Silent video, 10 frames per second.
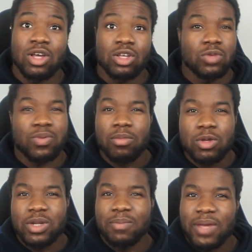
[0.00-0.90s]
You probably
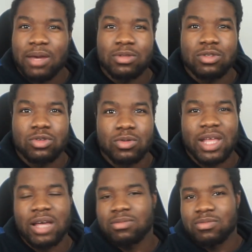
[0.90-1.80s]
wouldn't be able to do
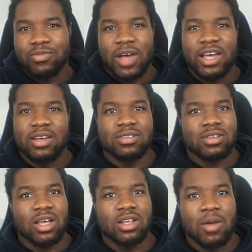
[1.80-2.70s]
that via
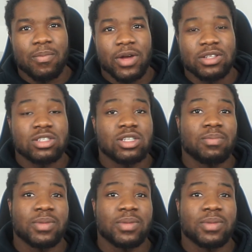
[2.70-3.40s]
an apprenticeship.